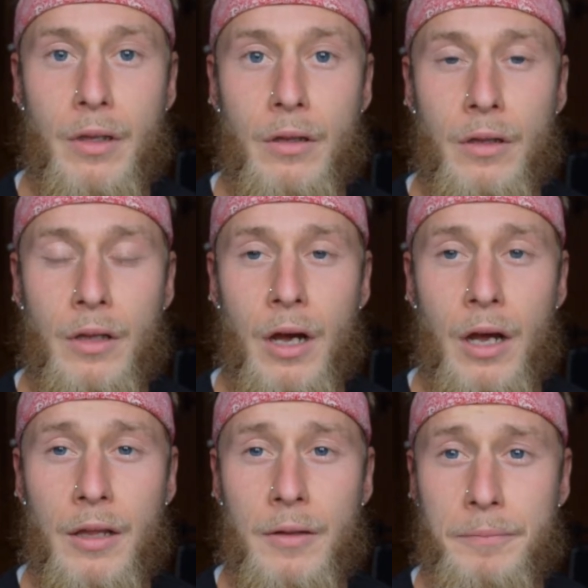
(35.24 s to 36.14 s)
Yeah,
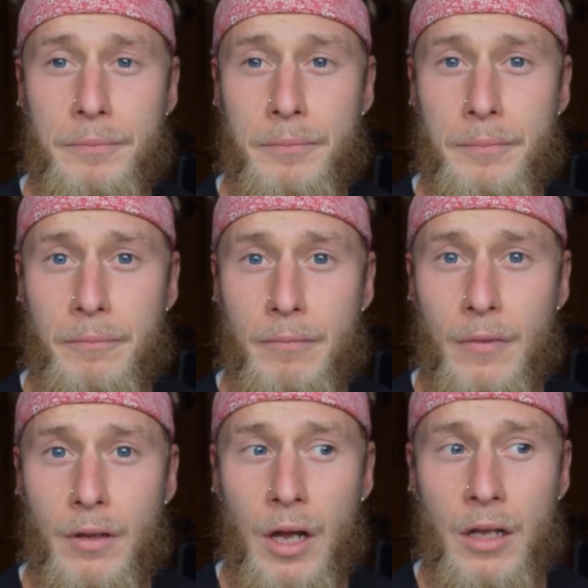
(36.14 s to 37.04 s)
I
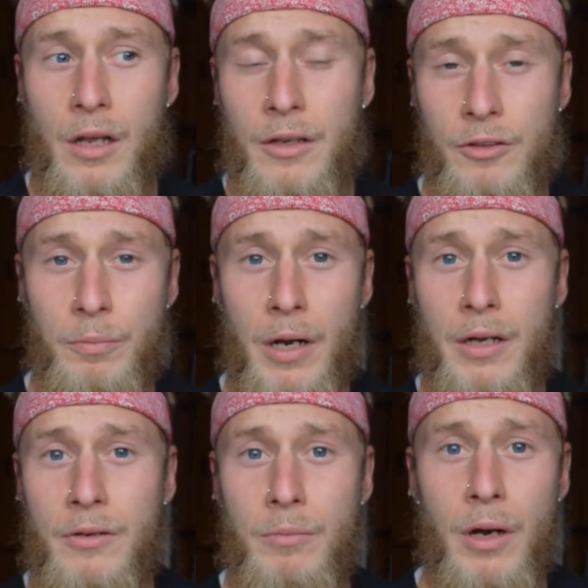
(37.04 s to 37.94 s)
I got
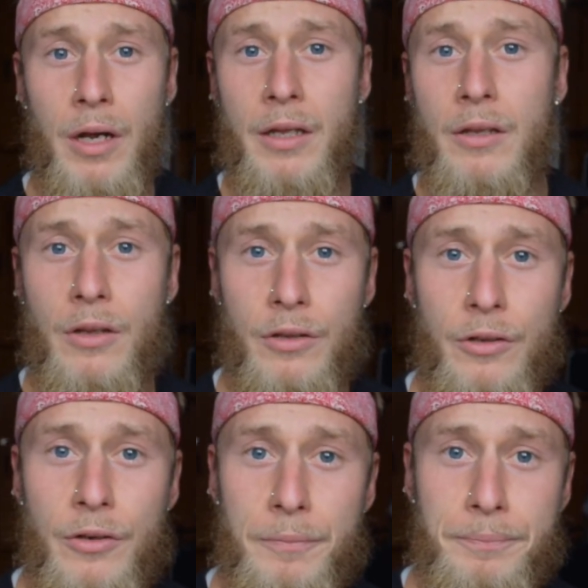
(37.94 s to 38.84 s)
inspired by
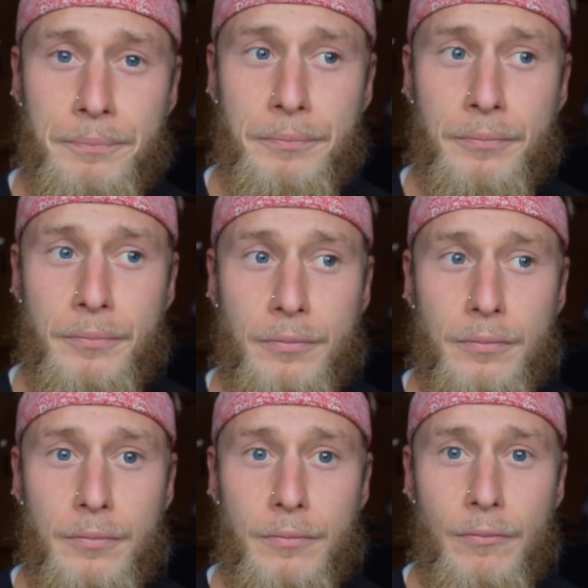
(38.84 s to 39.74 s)
another
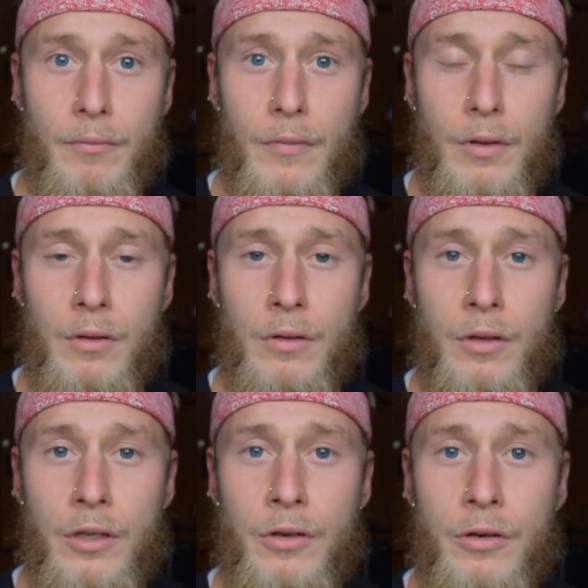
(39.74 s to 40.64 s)

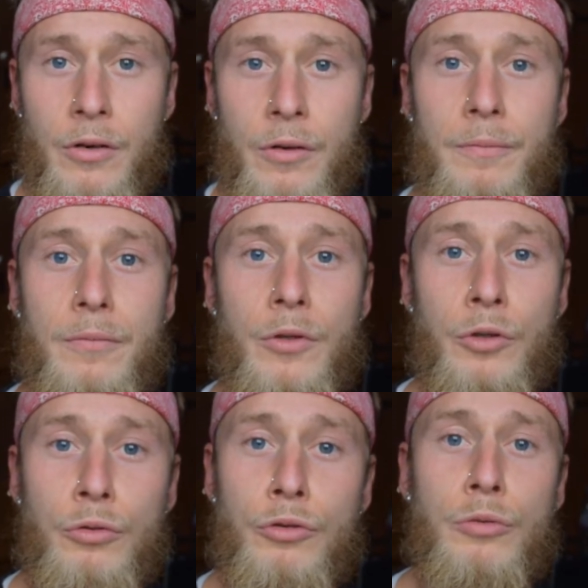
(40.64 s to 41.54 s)
another
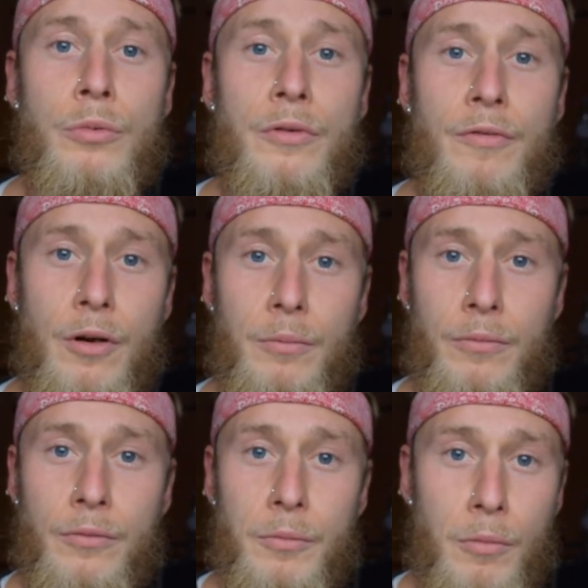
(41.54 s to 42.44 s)
YouTuber
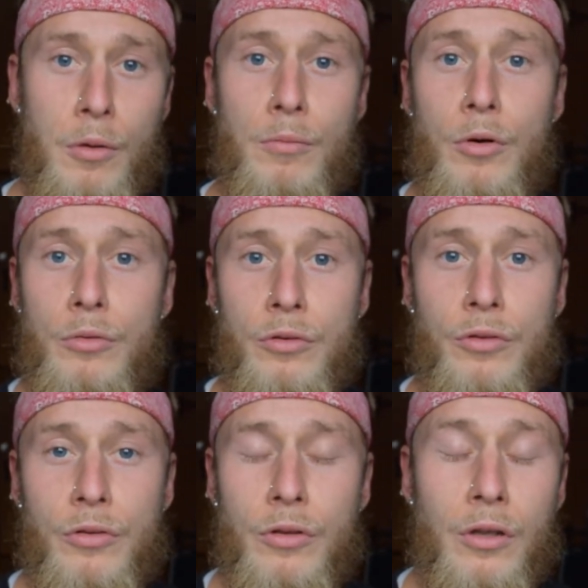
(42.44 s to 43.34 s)
from the Monk
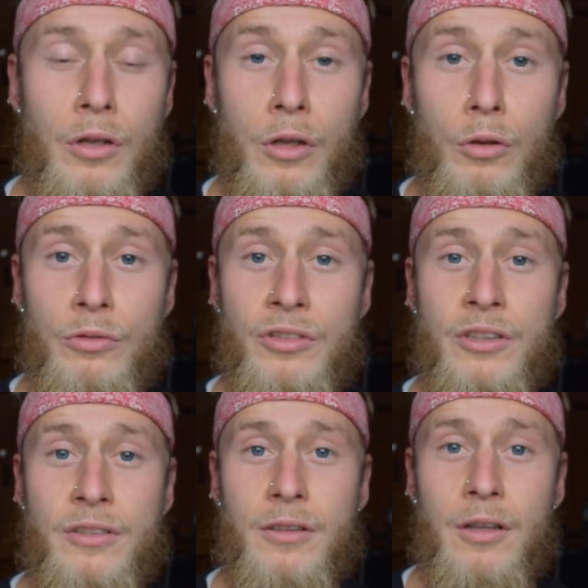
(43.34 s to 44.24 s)
Modes, uh, Luis, Gar
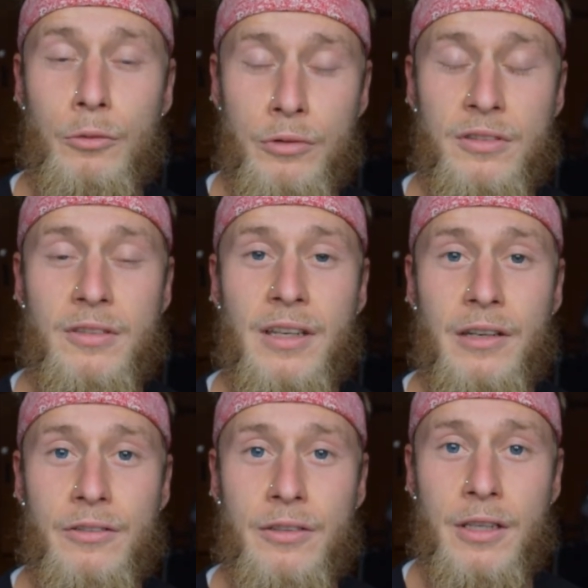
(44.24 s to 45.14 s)
Luis
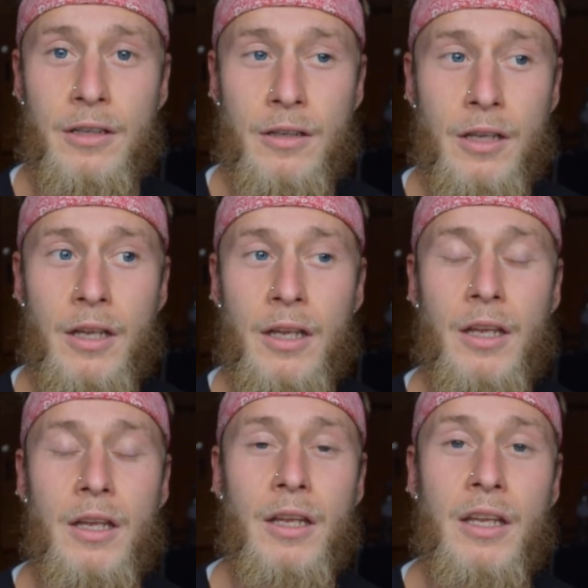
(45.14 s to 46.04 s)
Garcia.
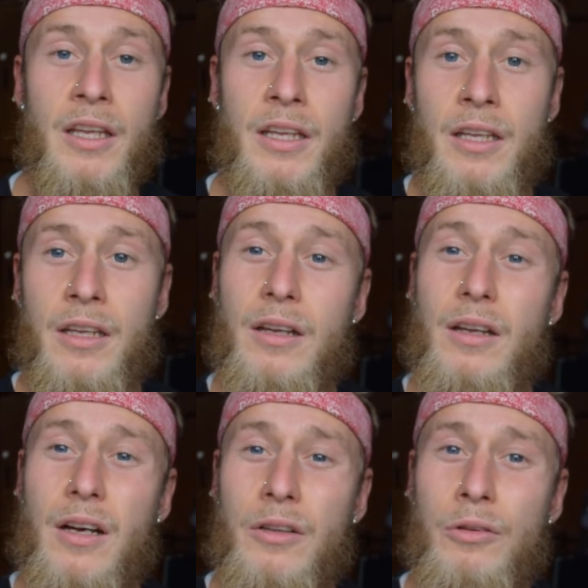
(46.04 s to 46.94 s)
He
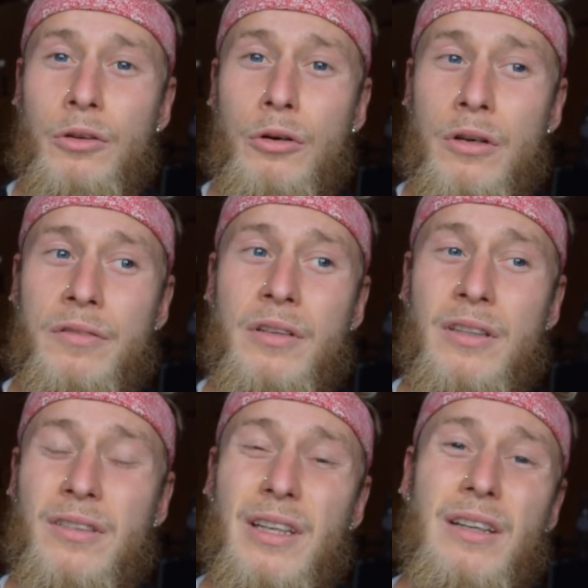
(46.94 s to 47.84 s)
I don't know if he's
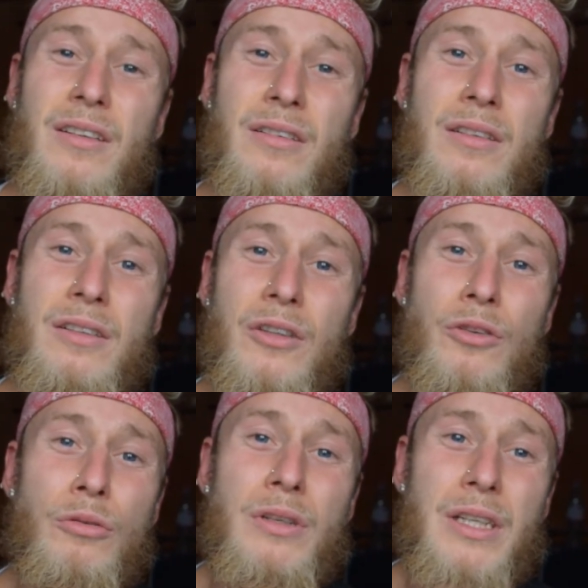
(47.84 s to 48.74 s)
still
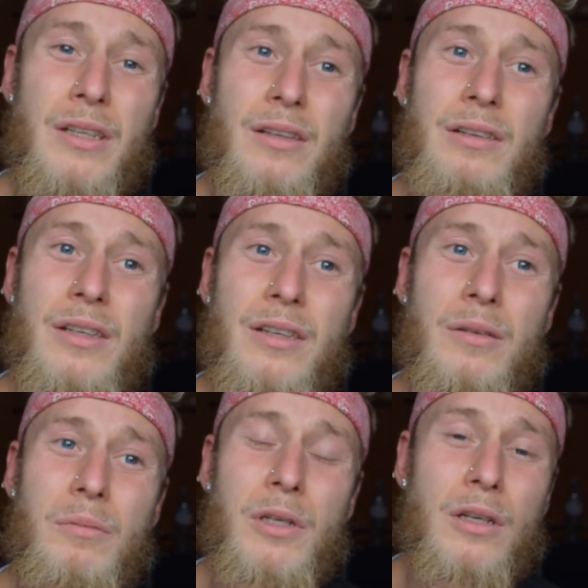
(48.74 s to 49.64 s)
doing it
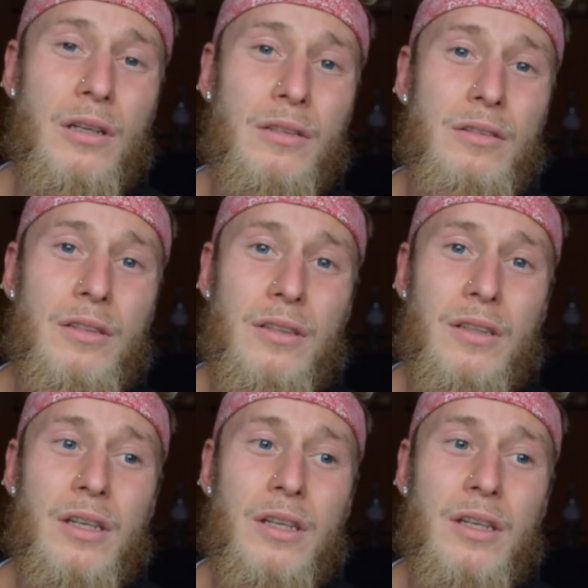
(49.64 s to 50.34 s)
because